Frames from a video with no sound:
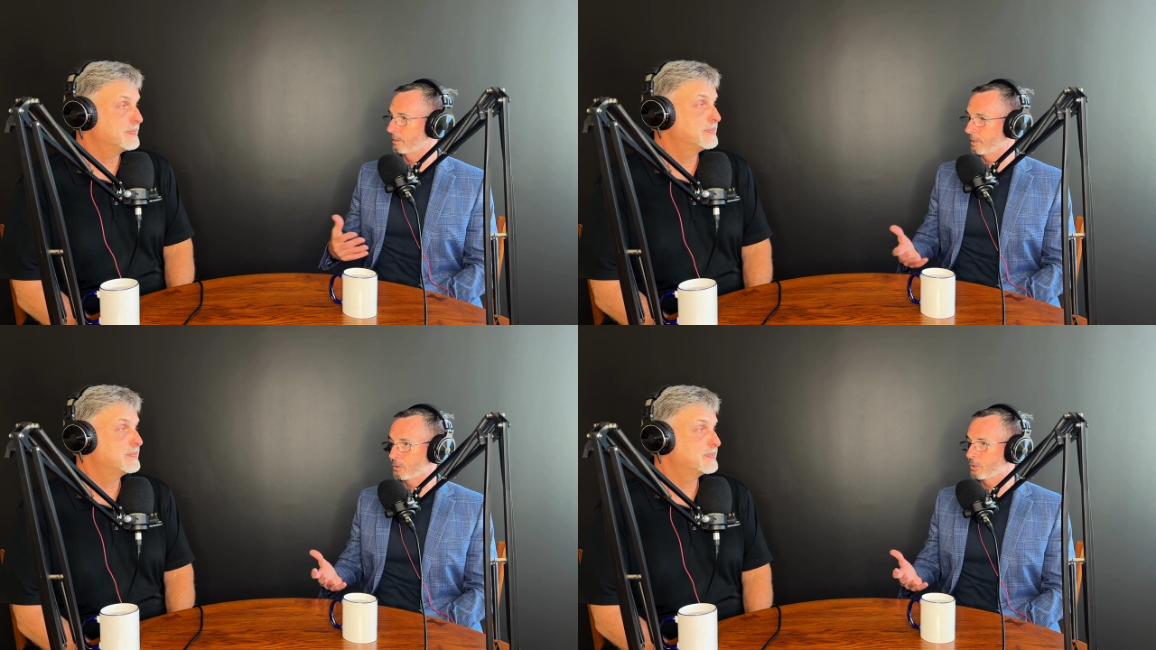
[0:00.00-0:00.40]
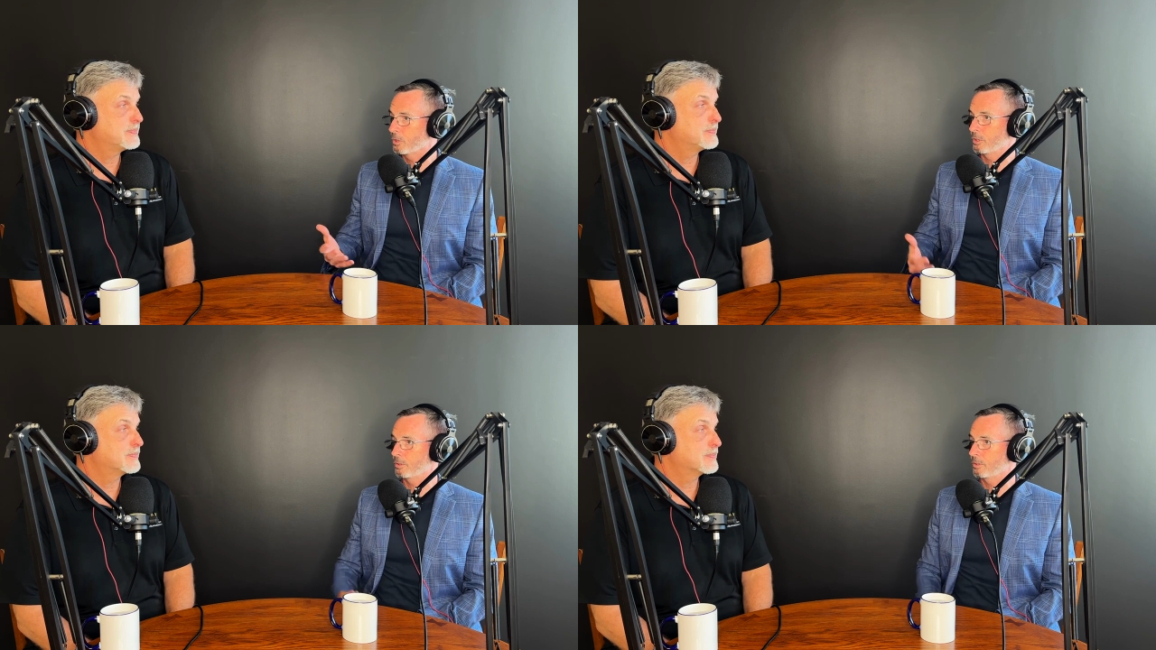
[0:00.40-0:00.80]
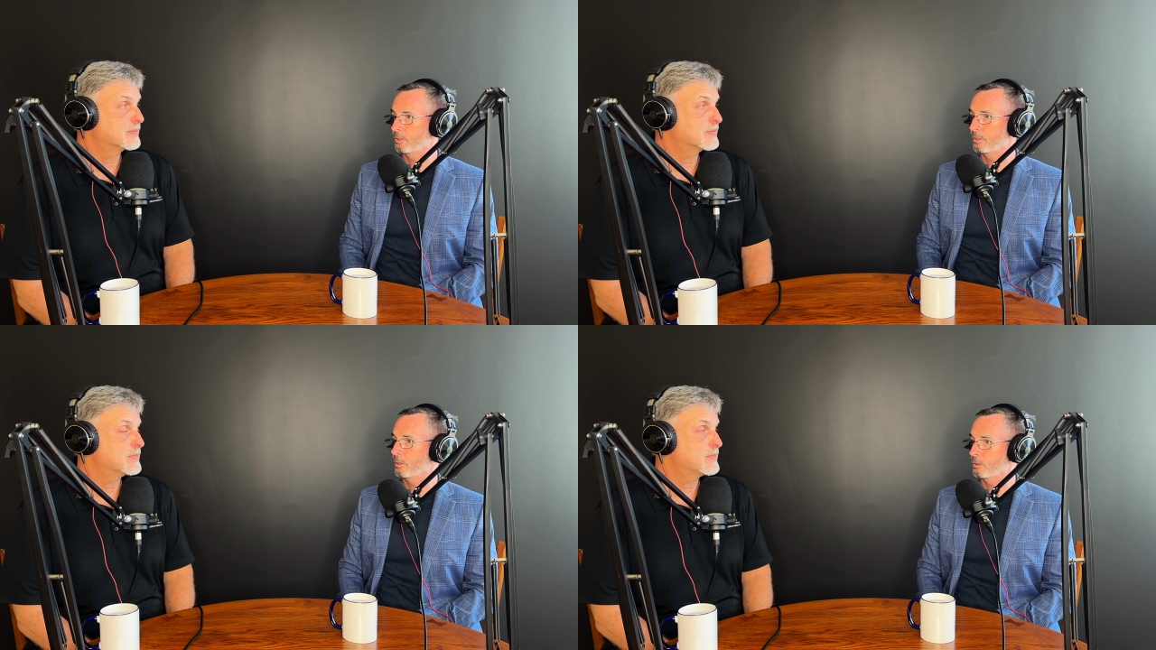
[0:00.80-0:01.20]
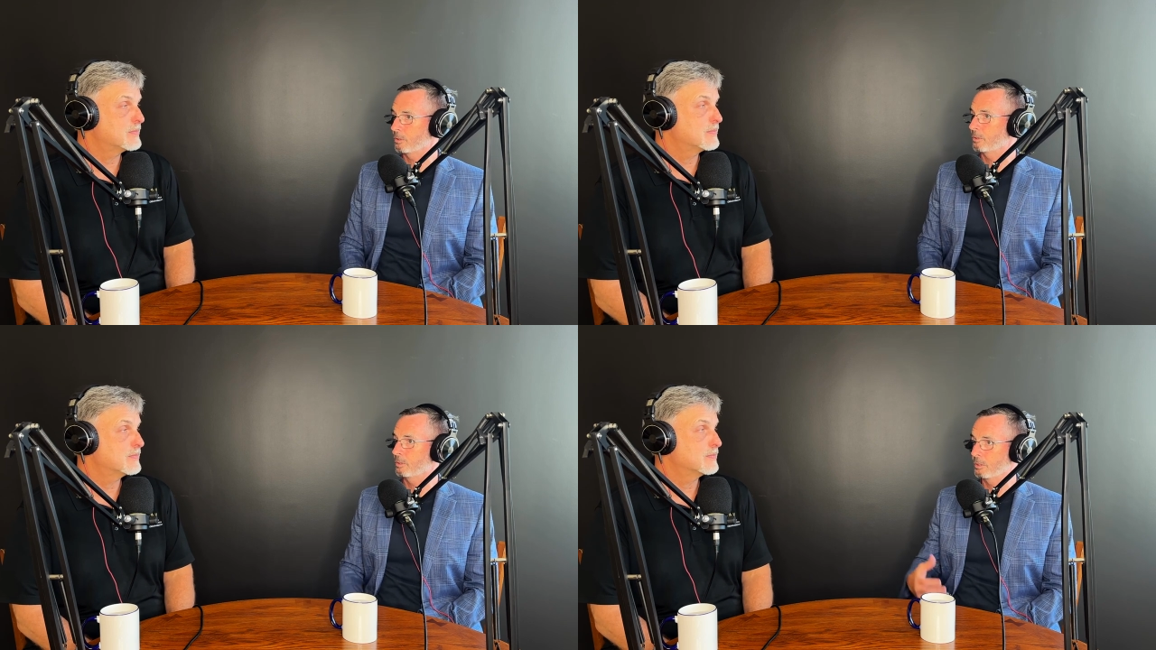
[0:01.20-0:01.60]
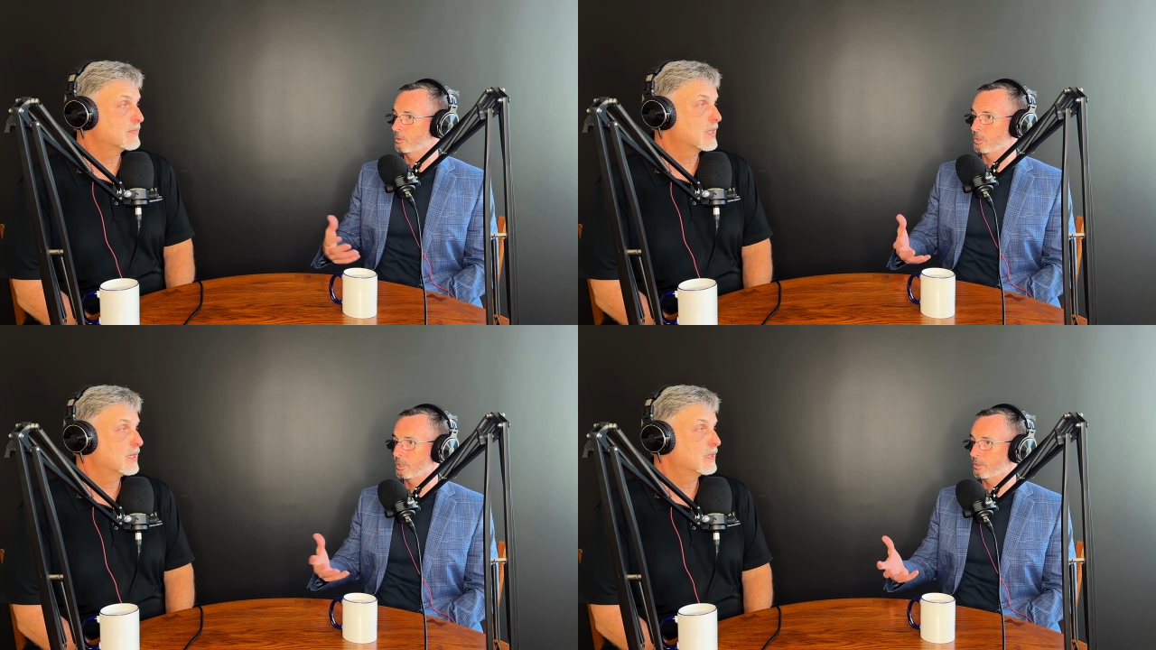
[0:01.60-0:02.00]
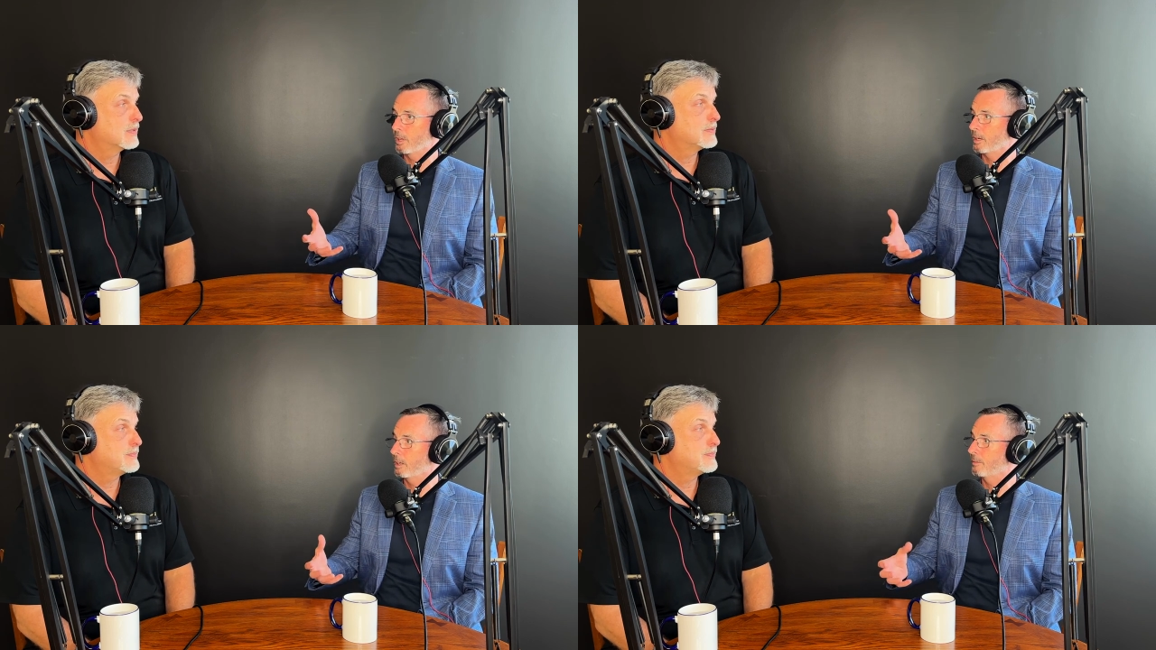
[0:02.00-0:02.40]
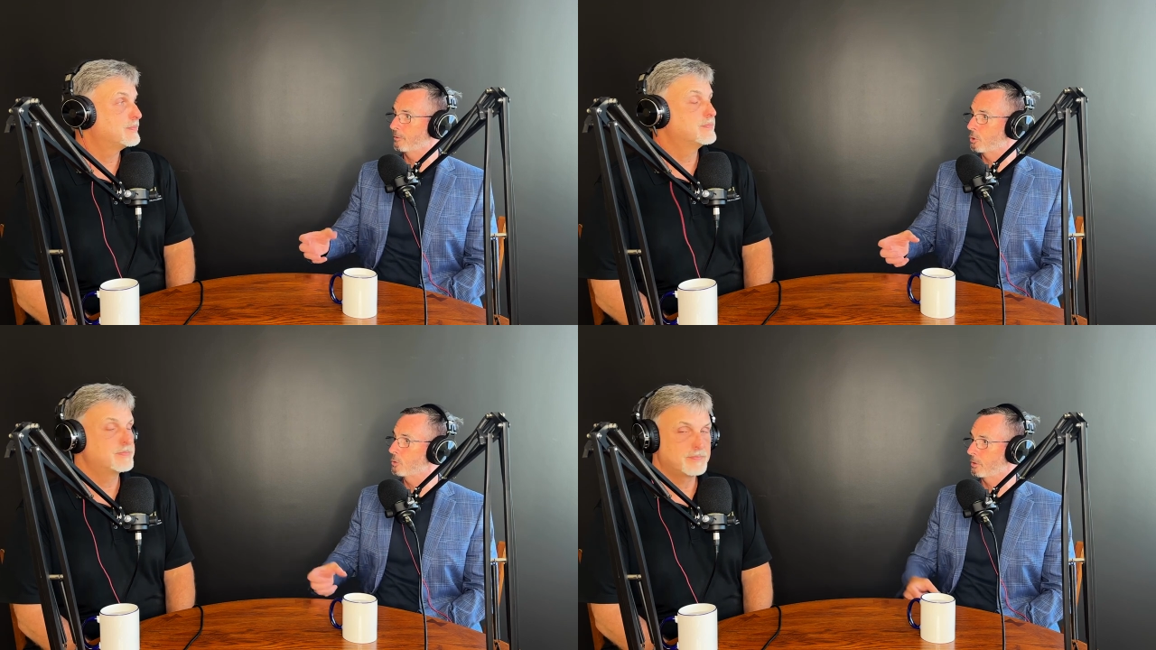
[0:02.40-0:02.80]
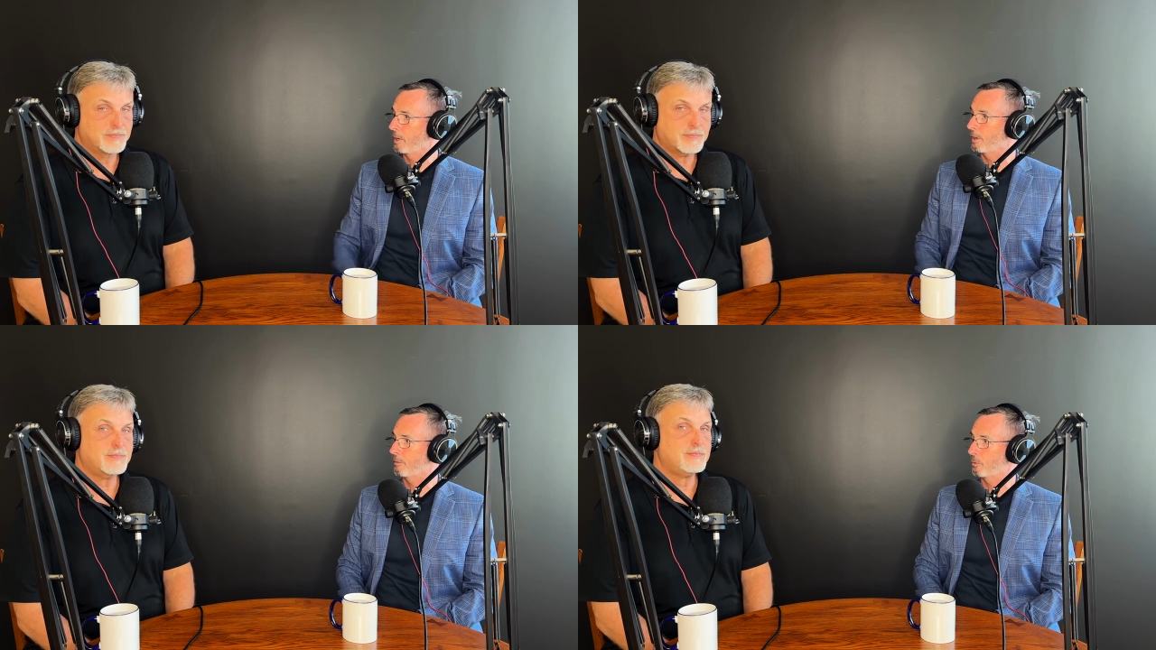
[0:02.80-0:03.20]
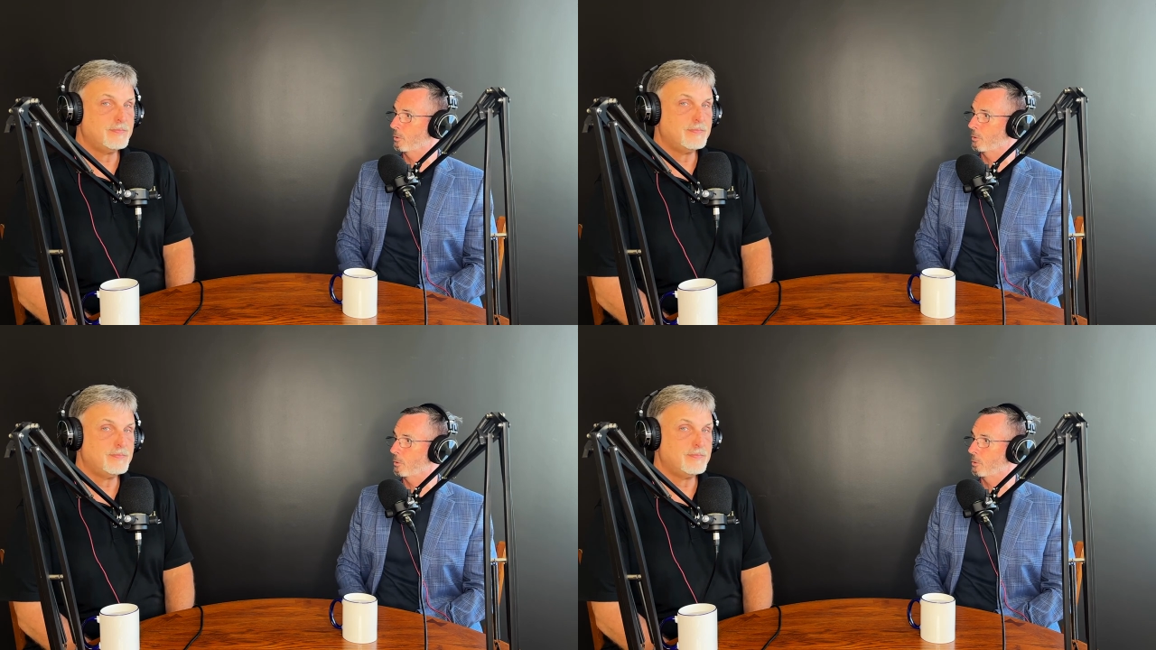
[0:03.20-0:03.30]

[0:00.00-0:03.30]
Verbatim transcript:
Speaker 1: there's just there's there's just not enough juice there for